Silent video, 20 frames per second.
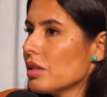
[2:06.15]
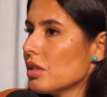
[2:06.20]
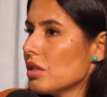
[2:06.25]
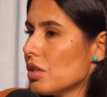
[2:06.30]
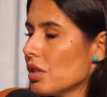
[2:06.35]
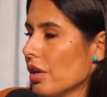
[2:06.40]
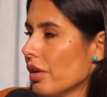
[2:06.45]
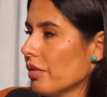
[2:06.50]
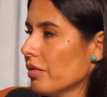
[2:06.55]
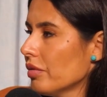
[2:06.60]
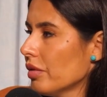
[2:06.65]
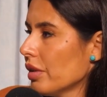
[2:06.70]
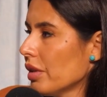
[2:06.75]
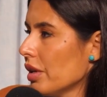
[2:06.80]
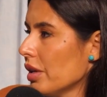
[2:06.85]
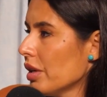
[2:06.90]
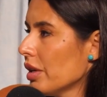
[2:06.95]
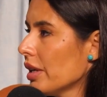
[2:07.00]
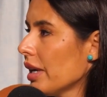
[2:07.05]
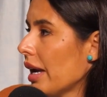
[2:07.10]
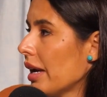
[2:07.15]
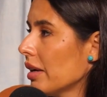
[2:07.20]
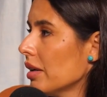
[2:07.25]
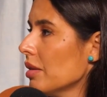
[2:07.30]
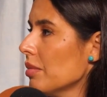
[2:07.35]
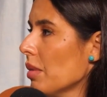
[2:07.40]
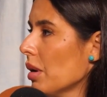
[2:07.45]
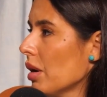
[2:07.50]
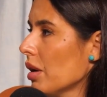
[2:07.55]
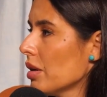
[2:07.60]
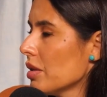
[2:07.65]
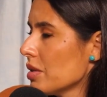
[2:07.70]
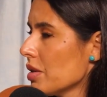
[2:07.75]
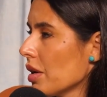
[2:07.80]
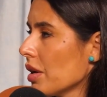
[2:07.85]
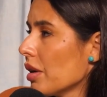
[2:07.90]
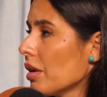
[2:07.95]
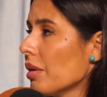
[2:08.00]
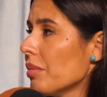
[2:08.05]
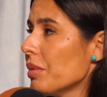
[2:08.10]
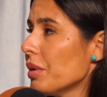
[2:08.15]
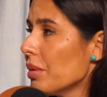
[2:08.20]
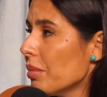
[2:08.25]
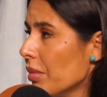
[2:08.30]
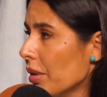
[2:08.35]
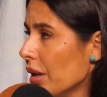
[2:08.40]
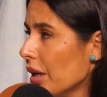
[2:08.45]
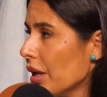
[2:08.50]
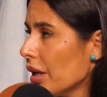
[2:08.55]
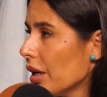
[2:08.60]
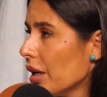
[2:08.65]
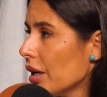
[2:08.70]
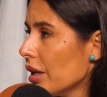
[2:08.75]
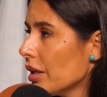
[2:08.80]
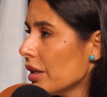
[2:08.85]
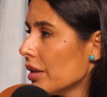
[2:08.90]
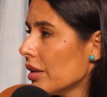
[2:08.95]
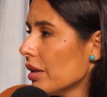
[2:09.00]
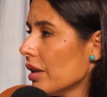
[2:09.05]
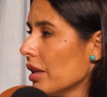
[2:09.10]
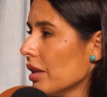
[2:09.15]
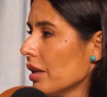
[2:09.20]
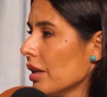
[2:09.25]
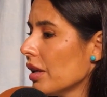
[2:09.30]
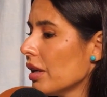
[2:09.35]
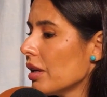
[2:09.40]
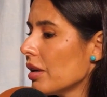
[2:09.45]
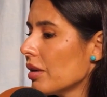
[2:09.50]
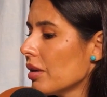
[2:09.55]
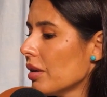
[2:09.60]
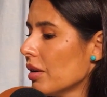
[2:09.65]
shove like candy bars like up your butt and like